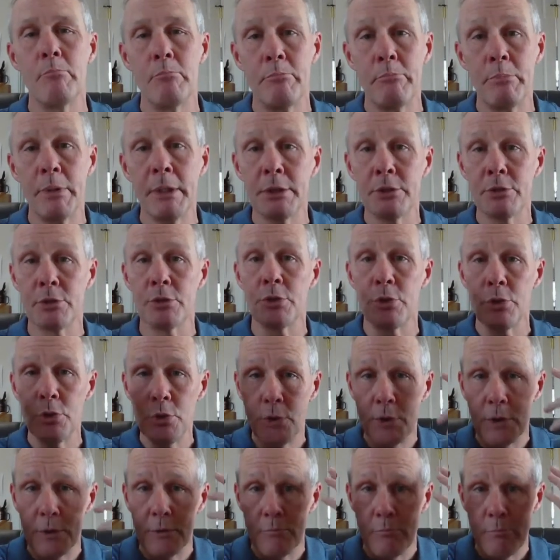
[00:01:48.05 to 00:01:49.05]
picture you
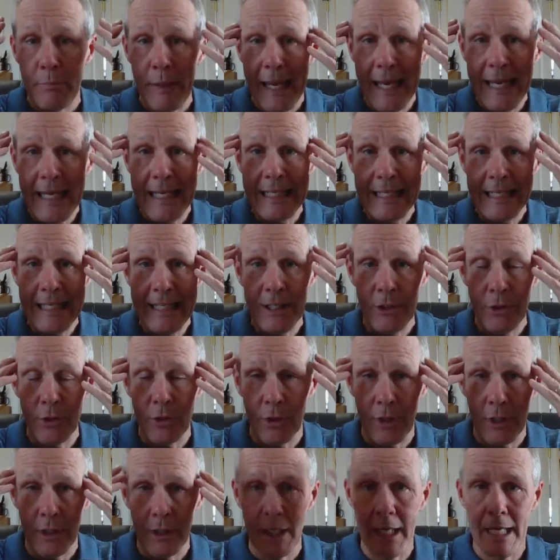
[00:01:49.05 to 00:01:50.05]
could paint in your
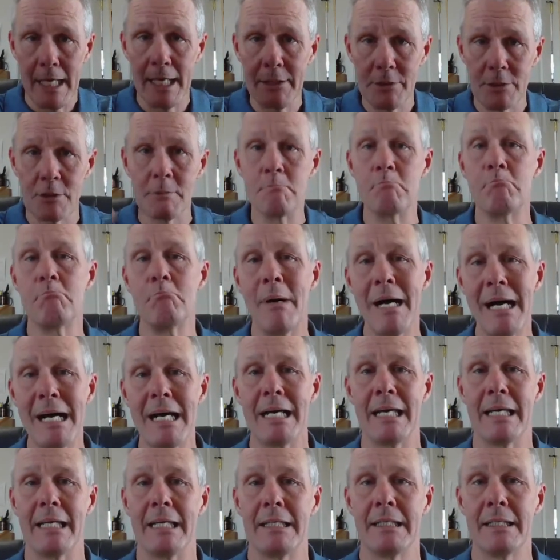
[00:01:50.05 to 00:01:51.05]
client's
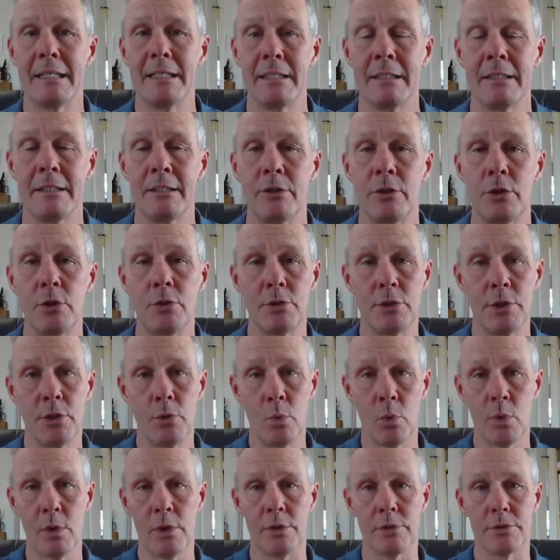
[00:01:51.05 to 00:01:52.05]
mind using
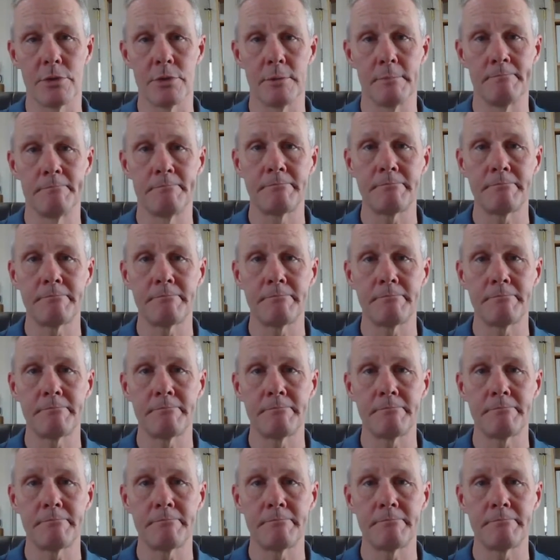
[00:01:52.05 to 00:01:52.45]
words.